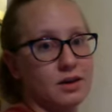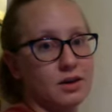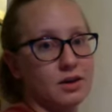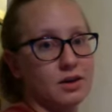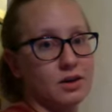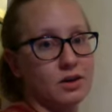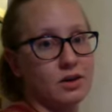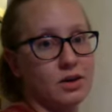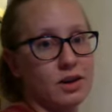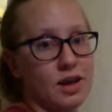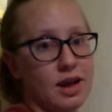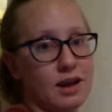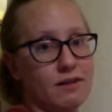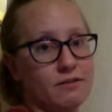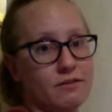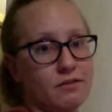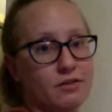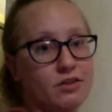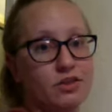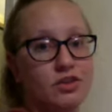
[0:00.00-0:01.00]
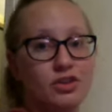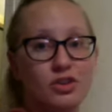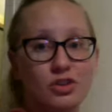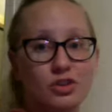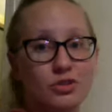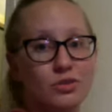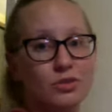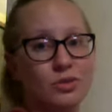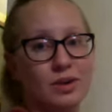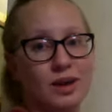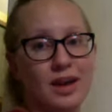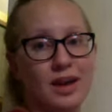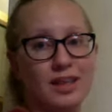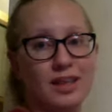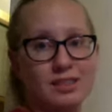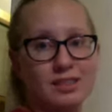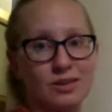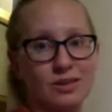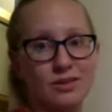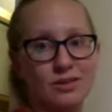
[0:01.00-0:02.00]
could have 2 eighth
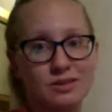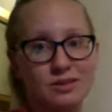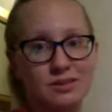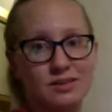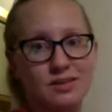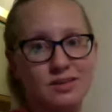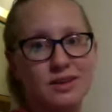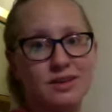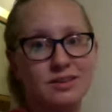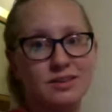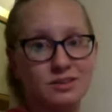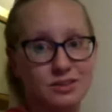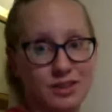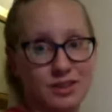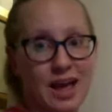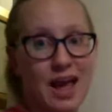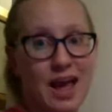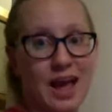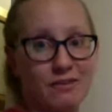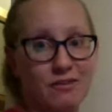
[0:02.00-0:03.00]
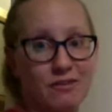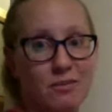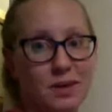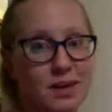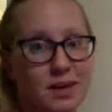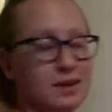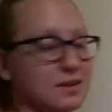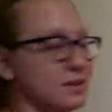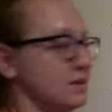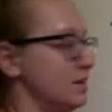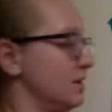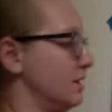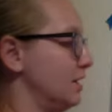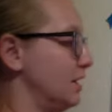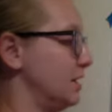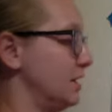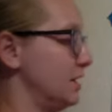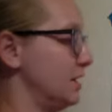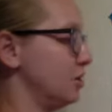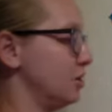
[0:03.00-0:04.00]
notes because there's a half a beat
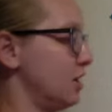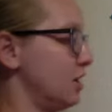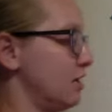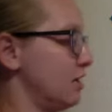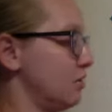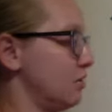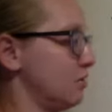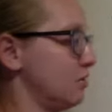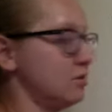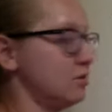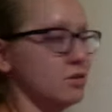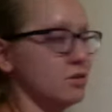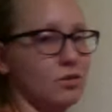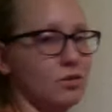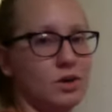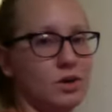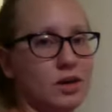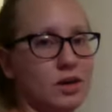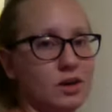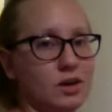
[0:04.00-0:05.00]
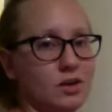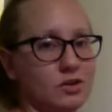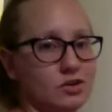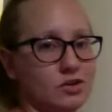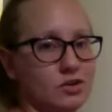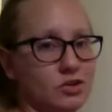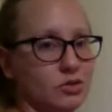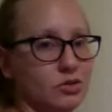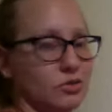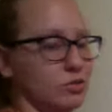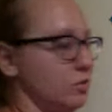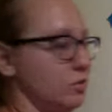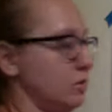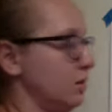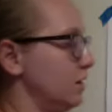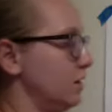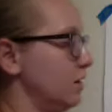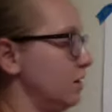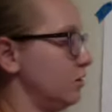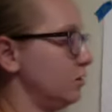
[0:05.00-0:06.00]
in each eighth note. So 2
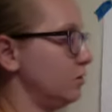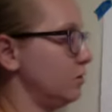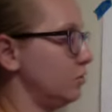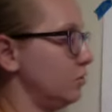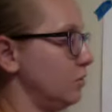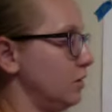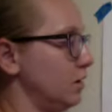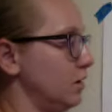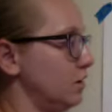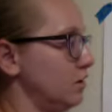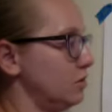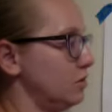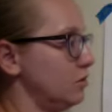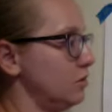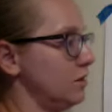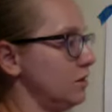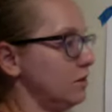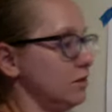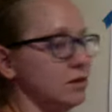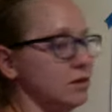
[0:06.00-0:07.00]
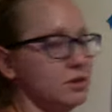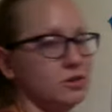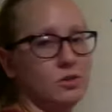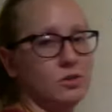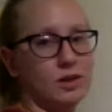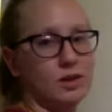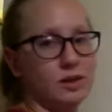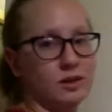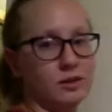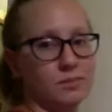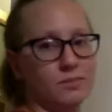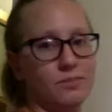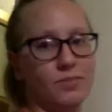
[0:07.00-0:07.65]
here, 2 here, 2 here, and 2 here.